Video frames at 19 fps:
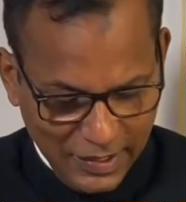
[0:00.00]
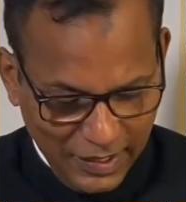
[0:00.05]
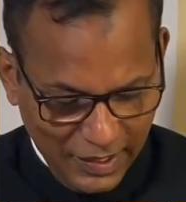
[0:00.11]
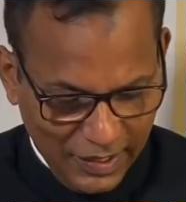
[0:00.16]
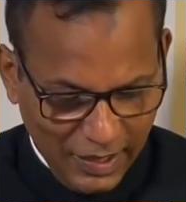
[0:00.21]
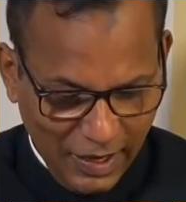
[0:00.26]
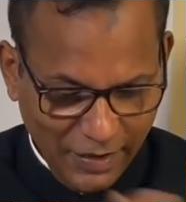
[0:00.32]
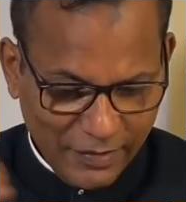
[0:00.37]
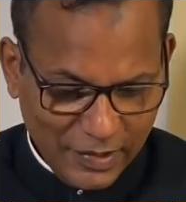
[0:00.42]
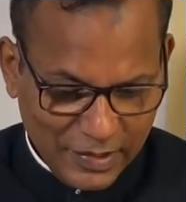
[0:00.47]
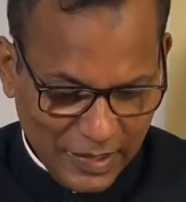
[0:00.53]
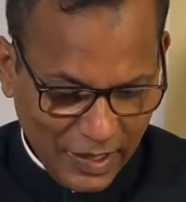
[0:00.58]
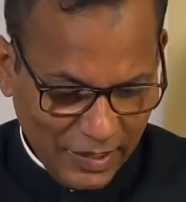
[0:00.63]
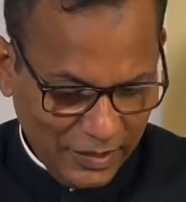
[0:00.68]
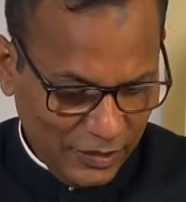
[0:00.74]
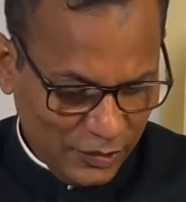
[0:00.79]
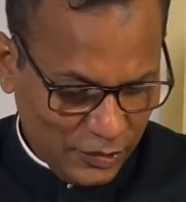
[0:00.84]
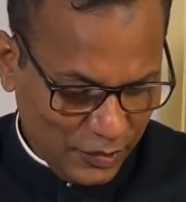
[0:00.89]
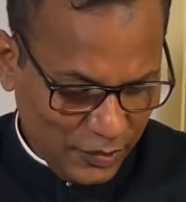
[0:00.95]
And I've
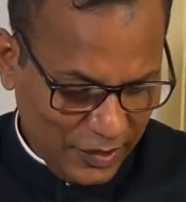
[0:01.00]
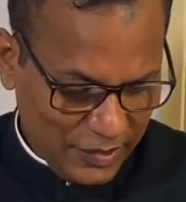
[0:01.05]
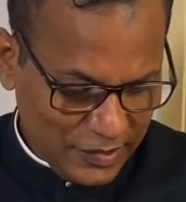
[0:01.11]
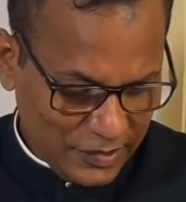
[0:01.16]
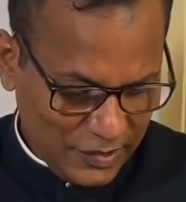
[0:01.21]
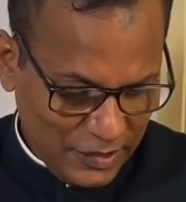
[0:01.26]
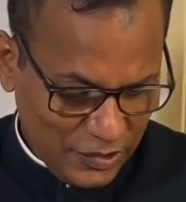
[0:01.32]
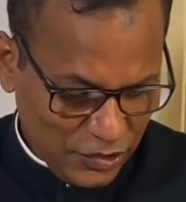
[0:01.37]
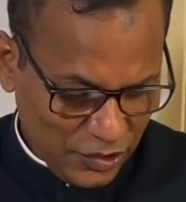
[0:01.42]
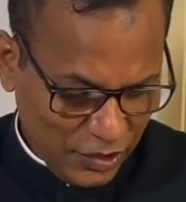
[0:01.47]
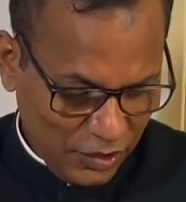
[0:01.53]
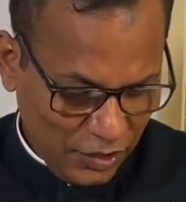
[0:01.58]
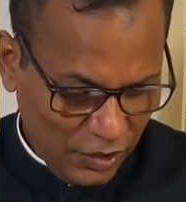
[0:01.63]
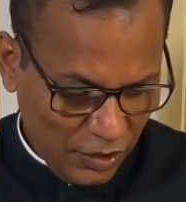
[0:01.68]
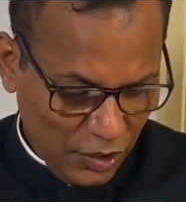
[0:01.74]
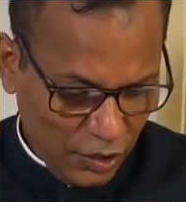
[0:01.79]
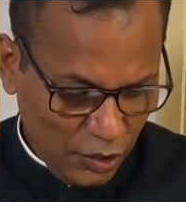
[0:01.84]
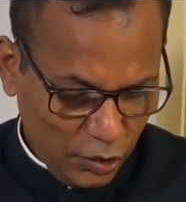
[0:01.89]
entitled today's teaching